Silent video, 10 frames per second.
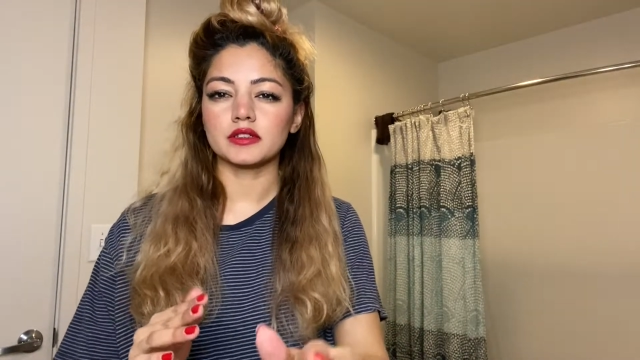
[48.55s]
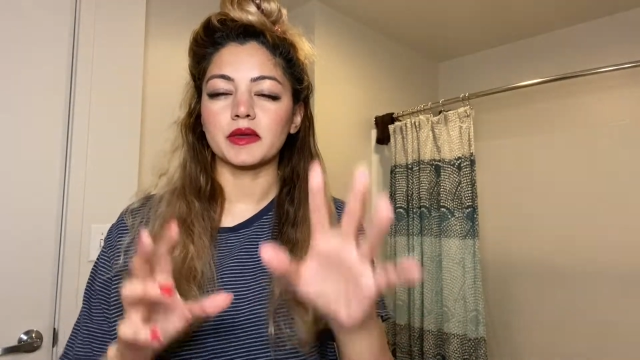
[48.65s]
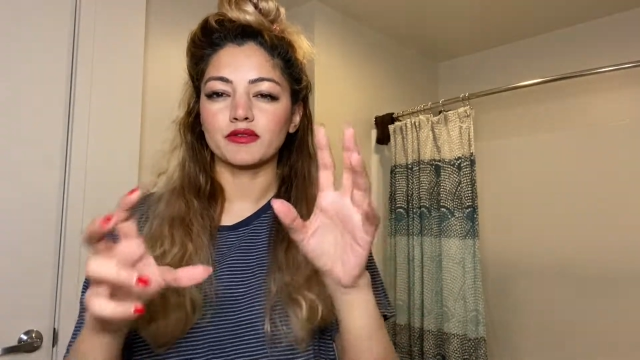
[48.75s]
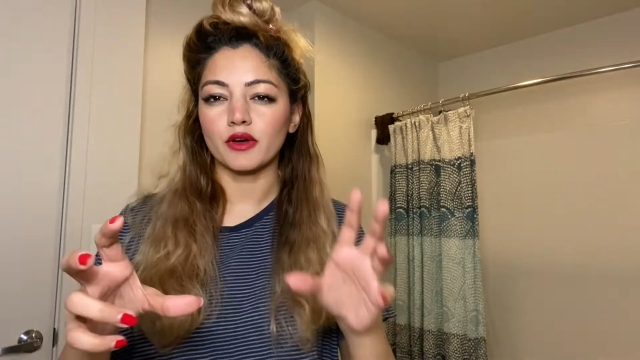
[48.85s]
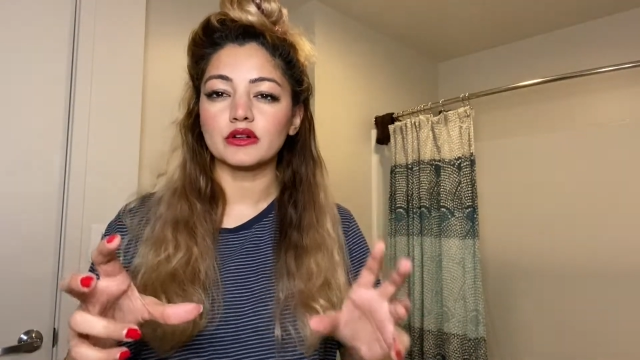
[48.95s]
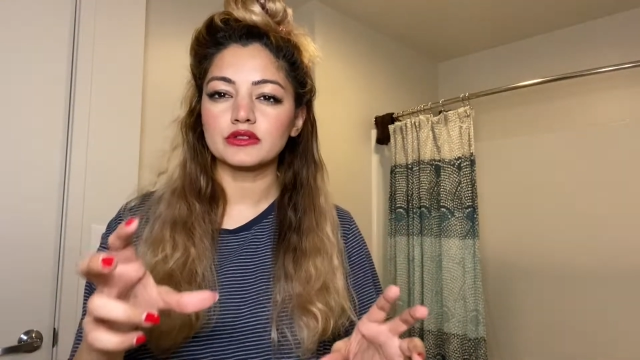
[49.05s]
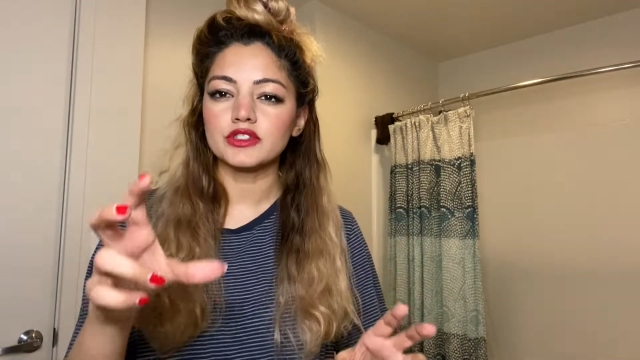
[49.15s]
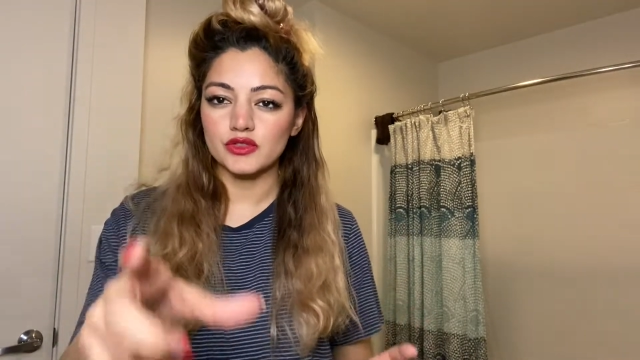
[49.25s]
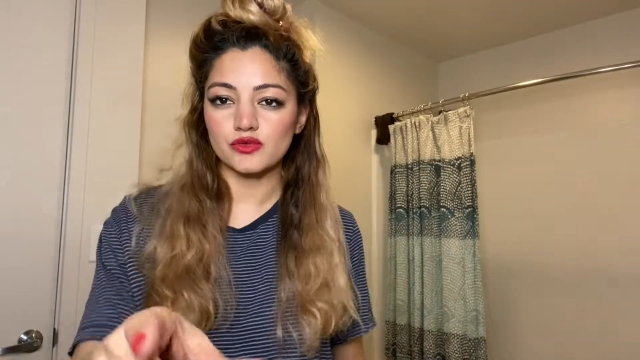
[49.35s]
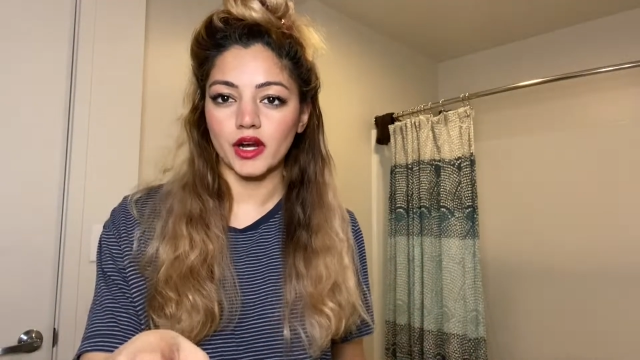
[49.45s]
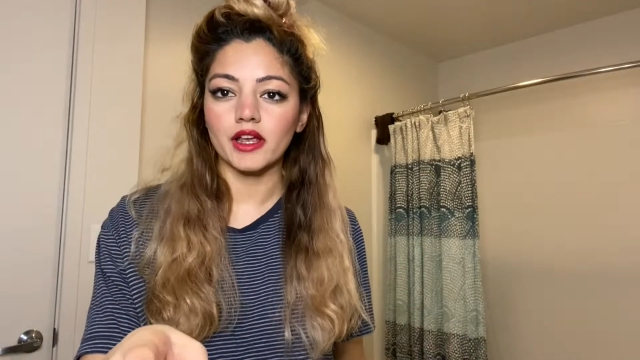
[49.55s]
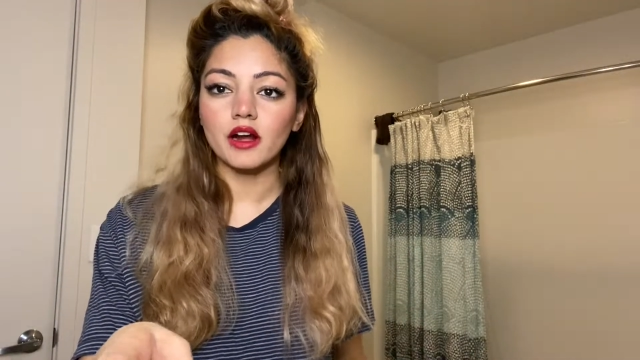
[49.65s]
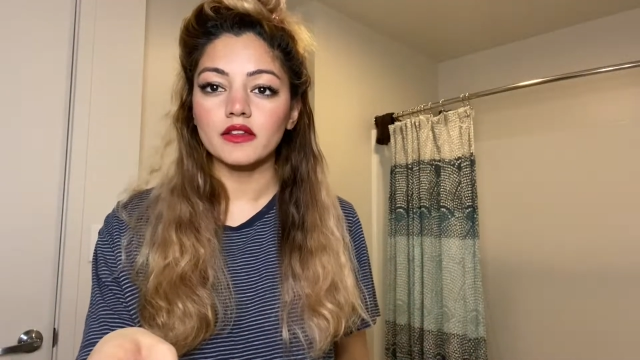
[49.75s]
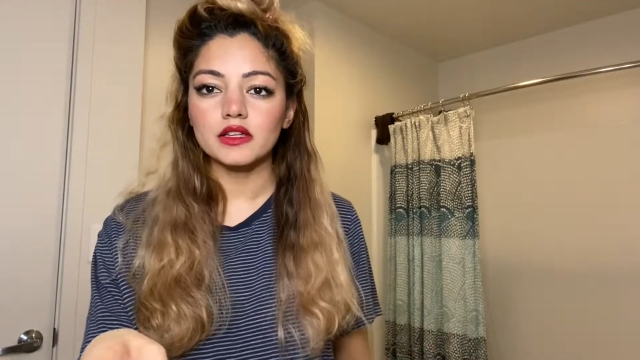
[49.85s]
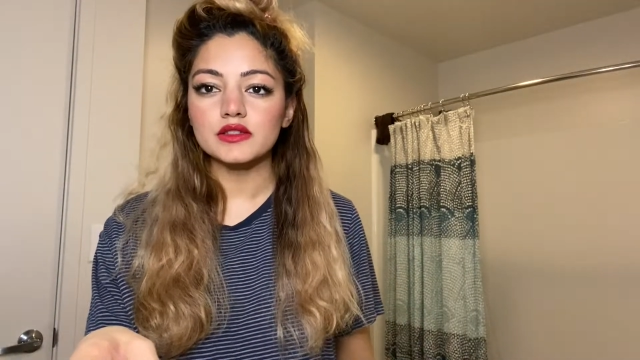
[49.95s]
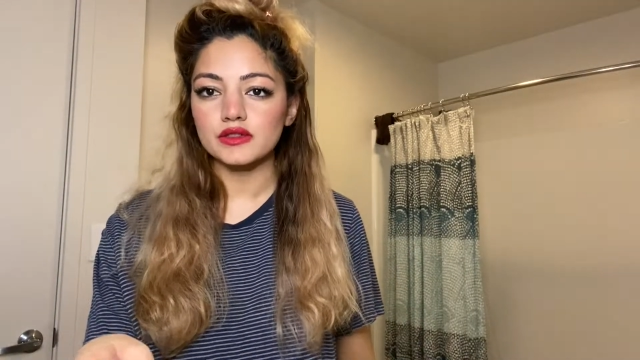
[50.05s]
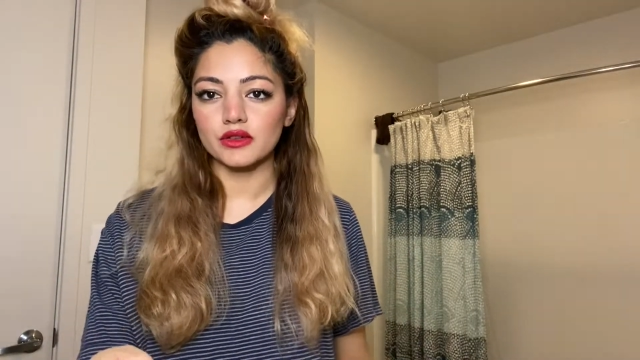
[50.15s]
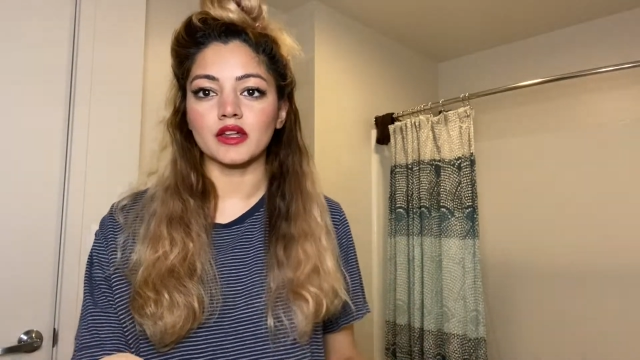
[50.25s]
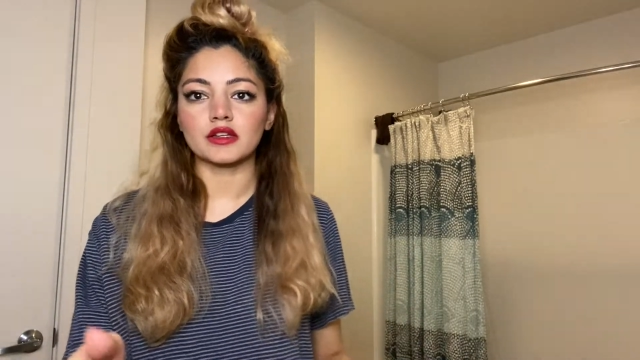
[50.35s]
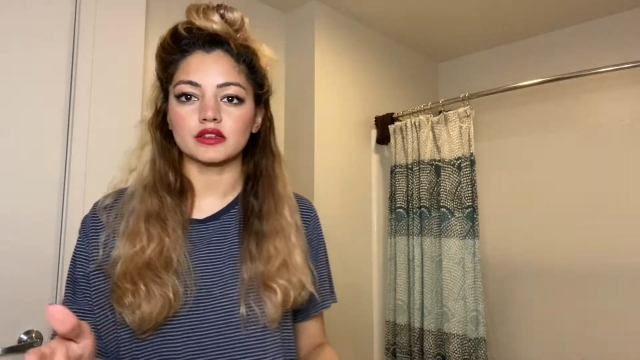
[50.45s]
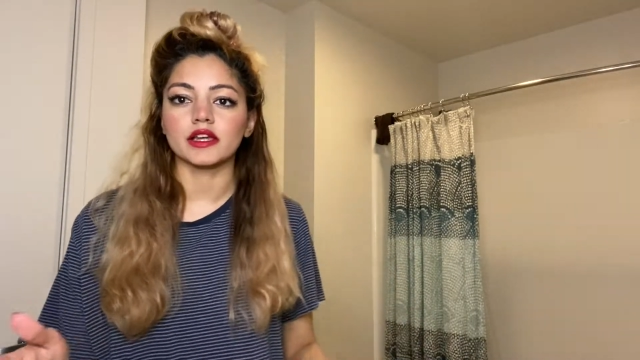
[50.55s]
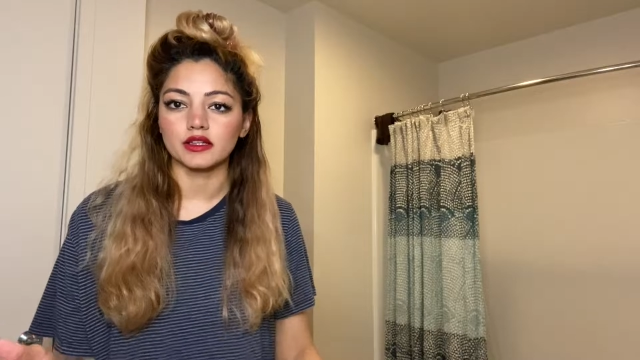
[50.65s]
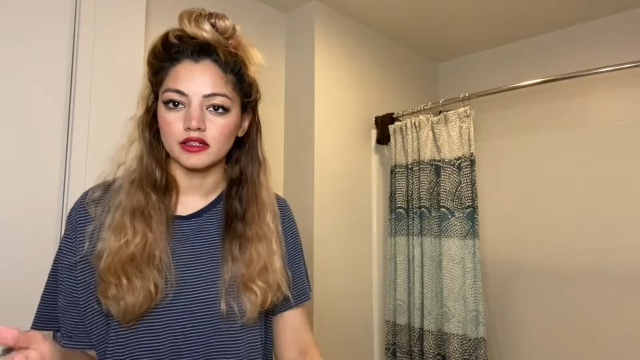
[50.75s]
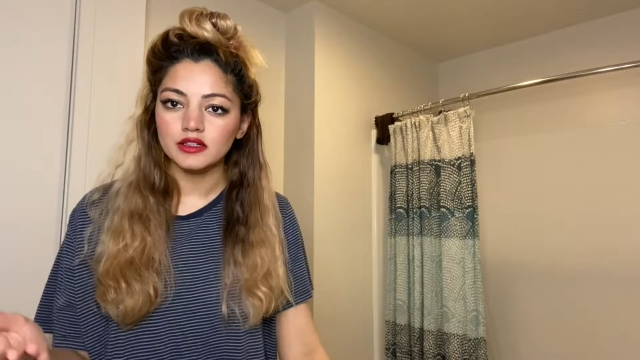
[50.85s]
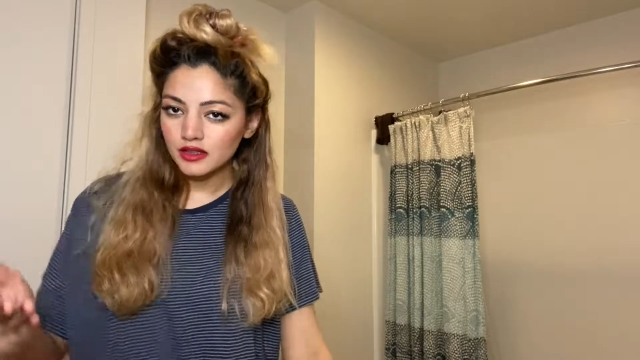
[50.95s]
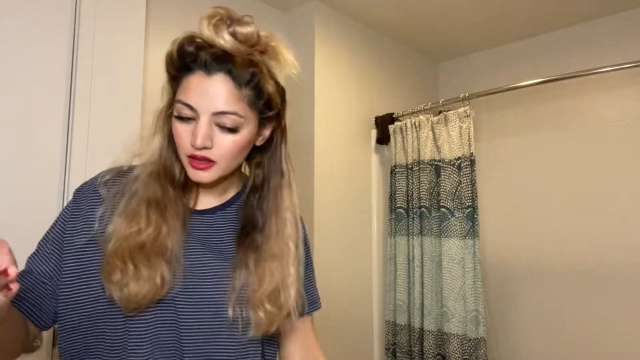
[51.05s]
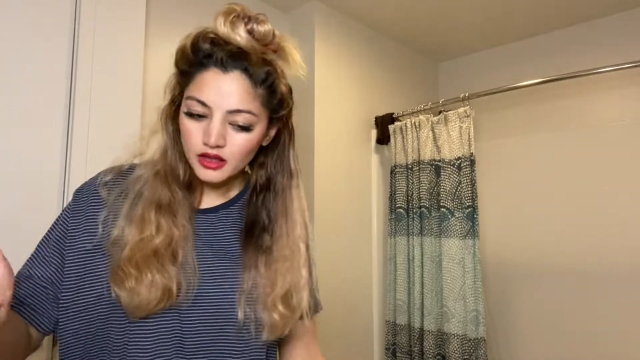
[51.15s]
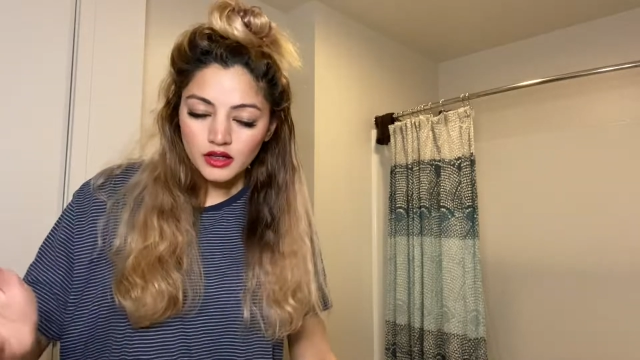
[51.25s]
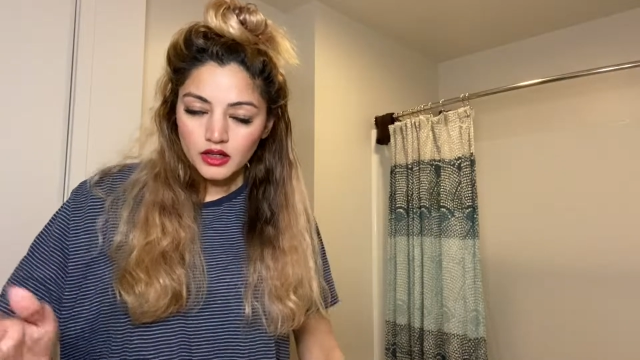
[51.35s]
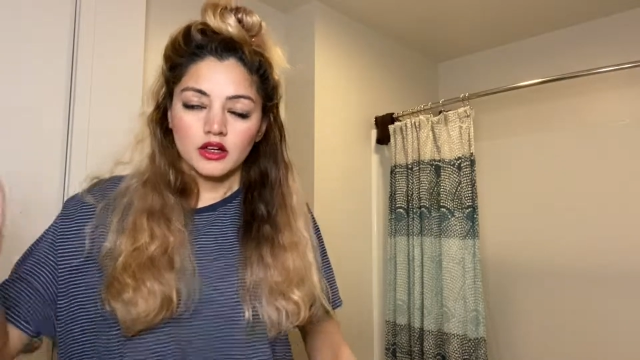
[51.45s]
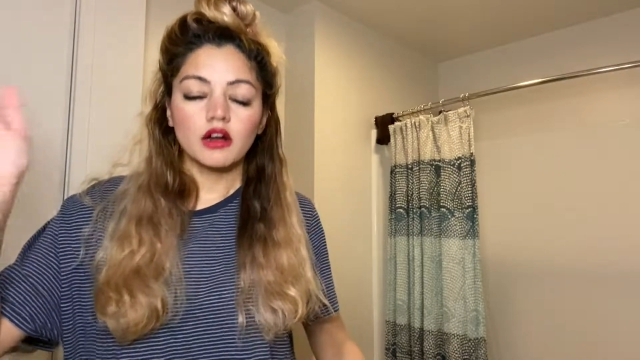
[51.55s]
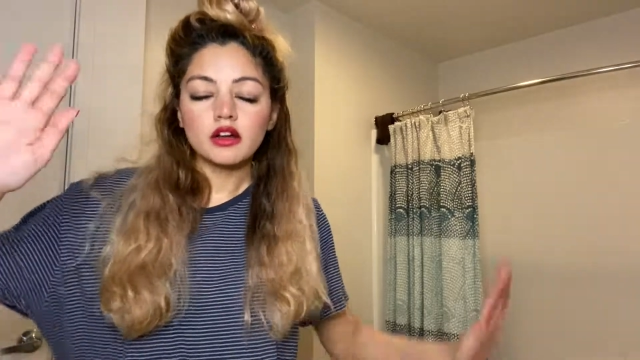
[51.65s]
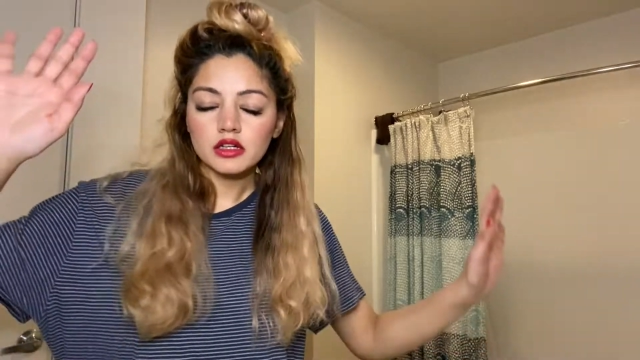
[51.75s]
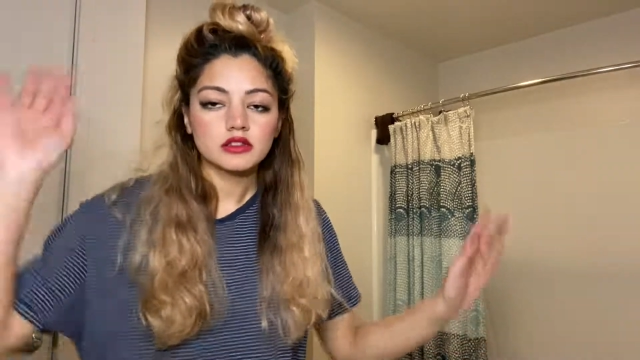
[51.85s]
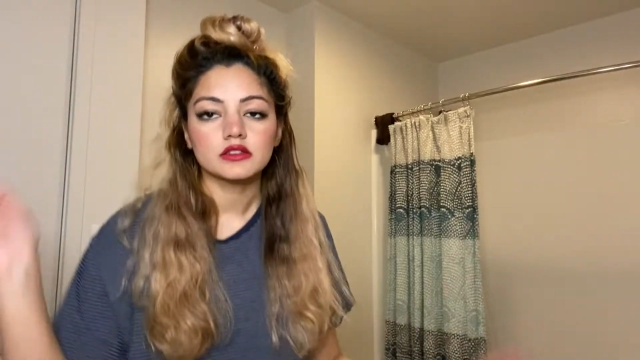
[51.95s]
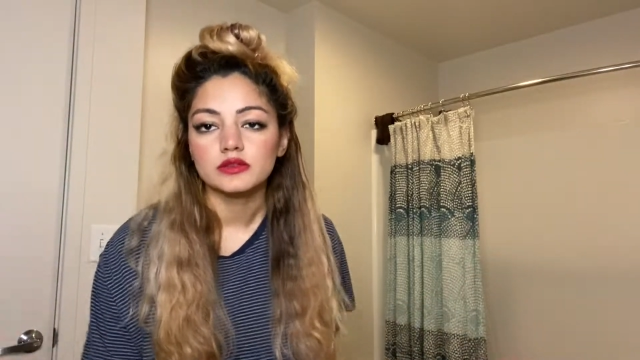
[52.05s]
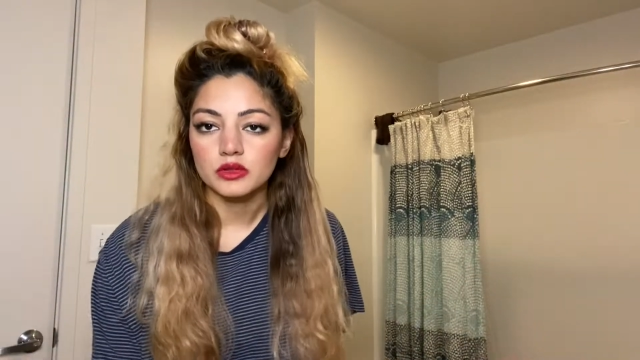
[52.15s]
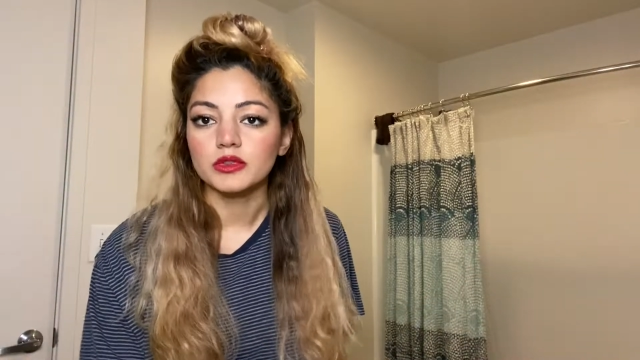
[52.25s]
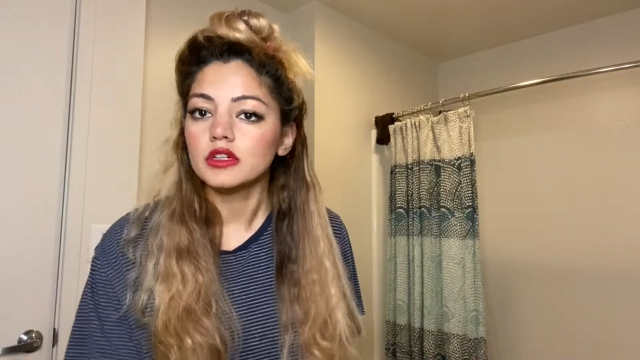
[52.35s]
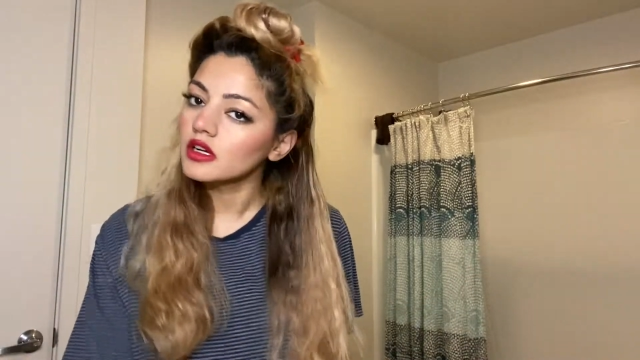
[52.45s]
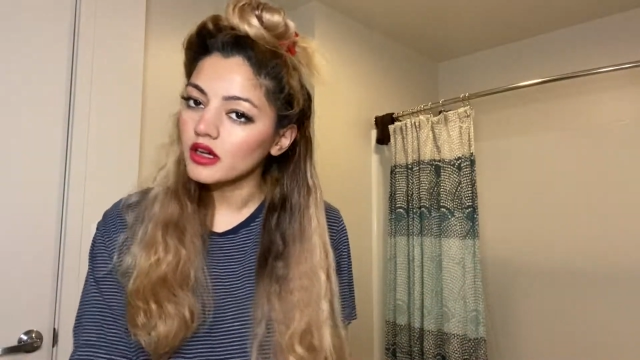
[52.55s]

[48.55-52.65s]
my phone, just right on this so that it like looks normal.